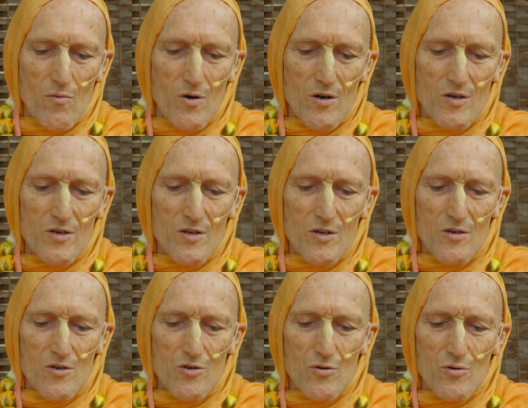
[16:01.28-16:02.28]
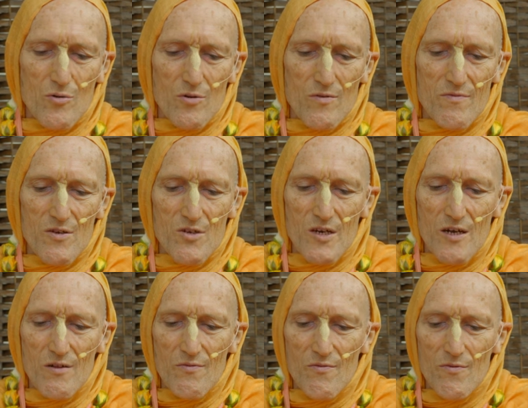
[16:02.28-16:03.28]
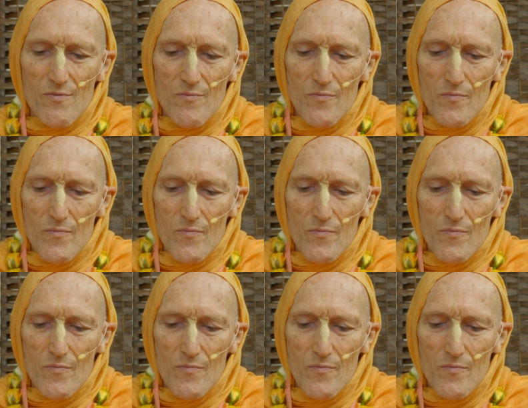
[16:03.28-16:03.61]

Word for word: what is the truth of the self.